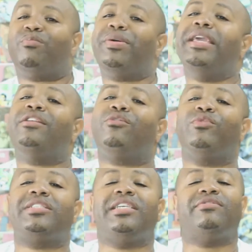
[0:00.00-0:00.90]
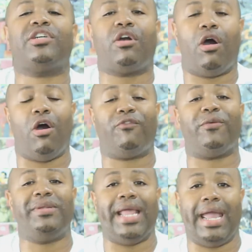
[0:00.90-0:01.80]
Peter receives a call
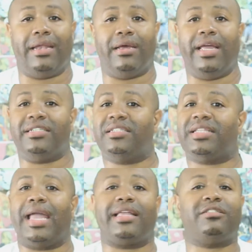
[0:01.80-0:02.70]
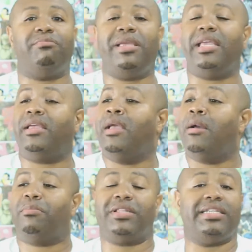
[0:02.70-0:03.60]
from Dana, and she's like, it's me,
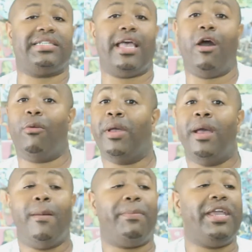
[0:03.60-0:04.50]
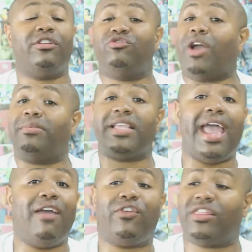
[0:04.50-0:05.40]
please help. Peter drops
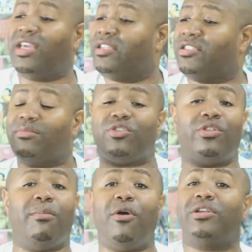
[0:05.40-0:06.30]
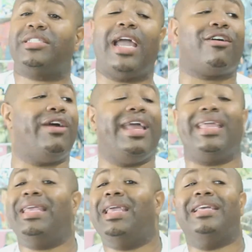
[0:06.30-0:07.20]
everything, jumps on the motorcycle, and
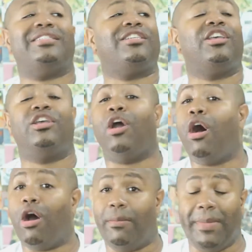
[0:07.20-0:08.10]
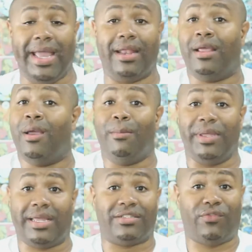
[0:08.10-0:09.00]
he is gone, man,
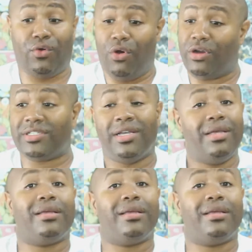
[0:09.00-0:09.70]
because, of course,